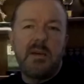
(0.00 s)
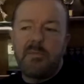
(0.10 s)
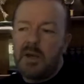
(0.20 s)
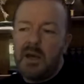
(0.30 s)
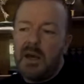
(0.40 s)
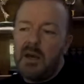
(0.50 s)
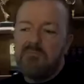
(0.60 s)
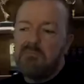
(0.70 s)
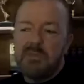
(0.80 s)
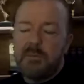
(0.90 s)
but
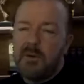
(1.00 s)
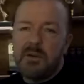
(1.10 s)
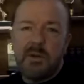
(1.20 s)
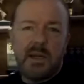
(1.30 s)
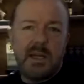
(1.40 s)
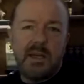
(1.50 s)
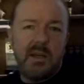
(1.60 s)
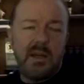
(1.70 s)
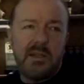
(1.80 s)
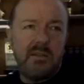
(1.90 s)
spirituality,
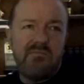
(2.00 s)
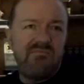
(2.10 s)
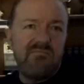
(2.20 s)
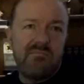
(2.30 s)
I don't